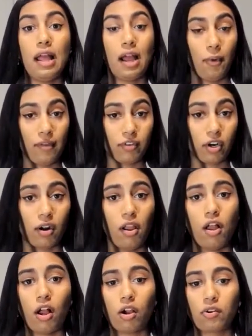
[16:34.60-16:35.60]
However,
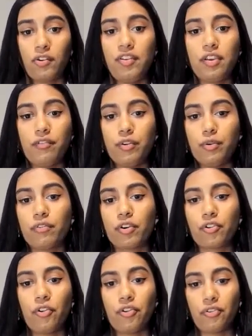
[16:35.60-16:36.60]
a critique of
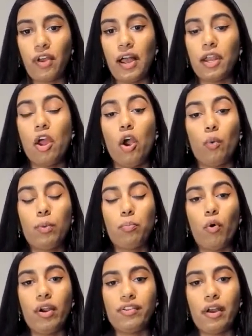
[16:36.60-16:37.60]
universal design would
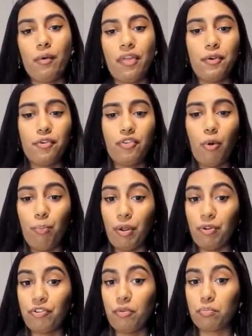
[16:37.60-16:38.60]
point out that there's no
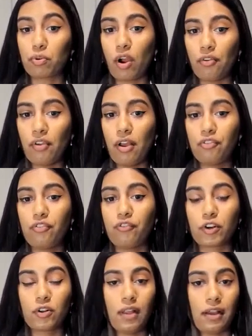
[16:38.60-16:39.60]
built-in process
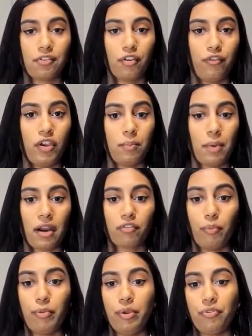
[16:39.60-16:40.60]
for collecting feedback
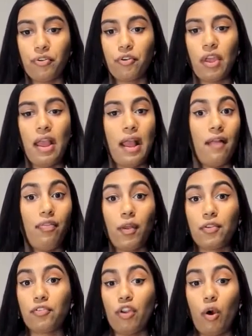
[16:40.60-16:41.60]
from users, and
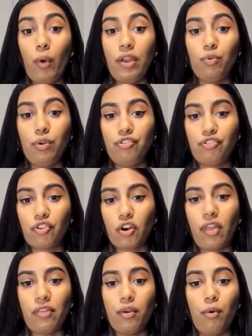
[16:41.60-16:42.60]
thus no way to ensure
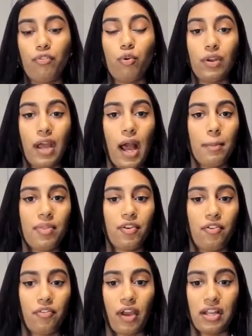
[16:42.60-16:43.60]
that those who inhabit the
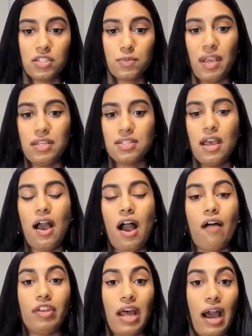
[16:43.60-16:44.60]
design space
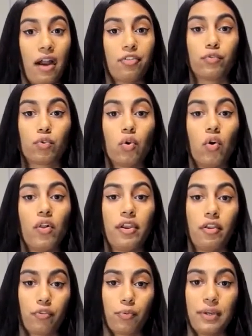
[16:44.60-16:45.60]
have an active role in
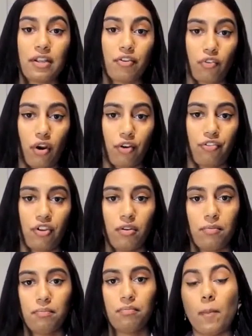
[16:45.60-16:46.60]
its reconstruction.
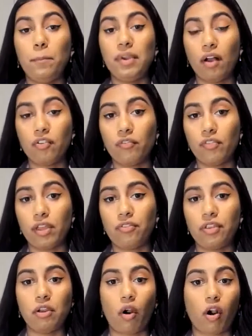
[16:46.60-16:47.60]
Because of this,
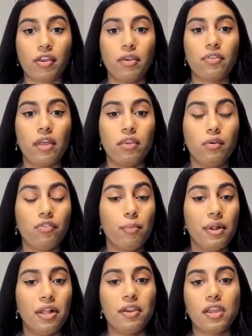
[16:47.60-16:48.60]
he argues that
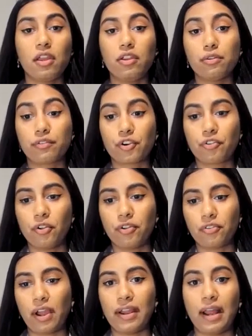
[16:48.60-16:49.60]
usability and universal
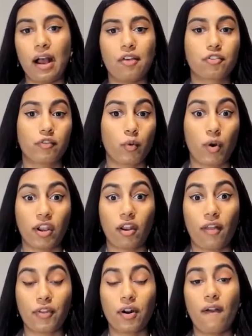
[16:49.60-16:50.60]
design ask for one
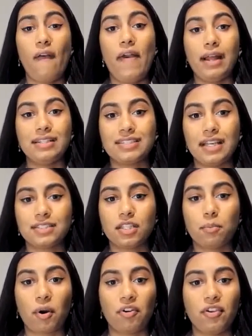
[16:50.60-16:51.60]
another, and says
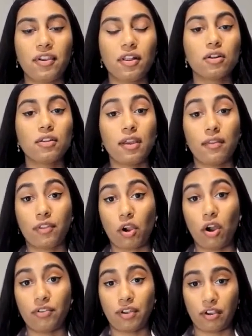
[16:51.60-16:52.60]
that particularly in the
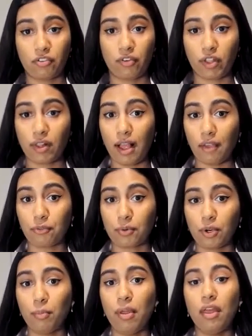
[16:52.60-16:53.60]
context of the
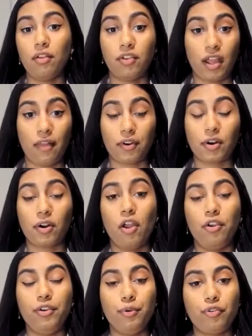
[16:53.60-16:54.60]
classroom, together,
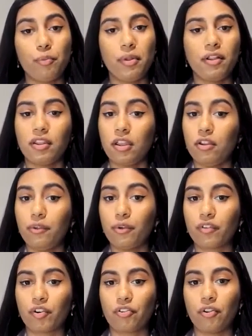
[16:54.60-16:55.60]
usability and
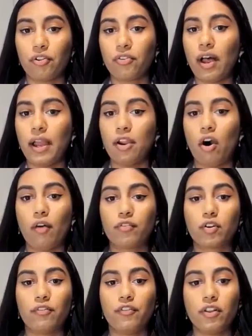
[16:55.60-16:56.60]
universal design
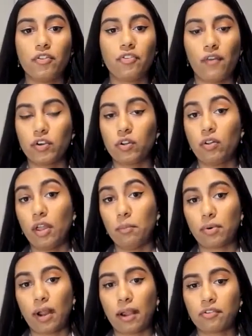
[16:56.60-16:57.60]
offer a philosophical
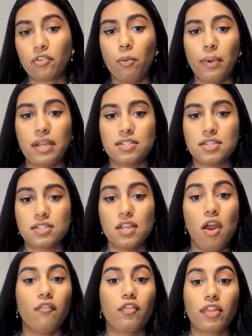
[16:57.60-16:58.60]
and practical basis
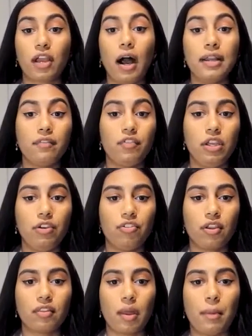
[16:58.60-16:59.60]
for the kind of
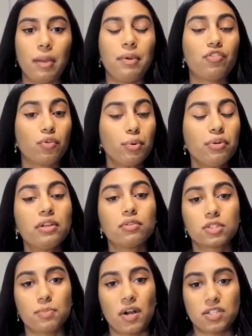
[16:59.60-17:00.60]
teaching that might be truly
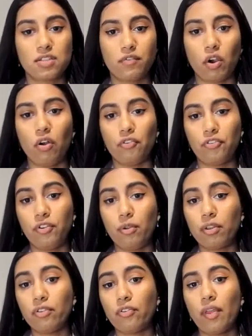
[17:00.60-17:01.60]
responsive to all
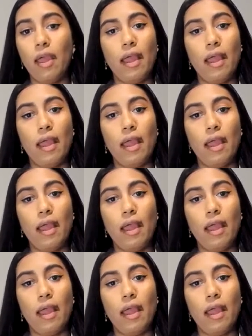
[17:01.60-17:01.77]
students,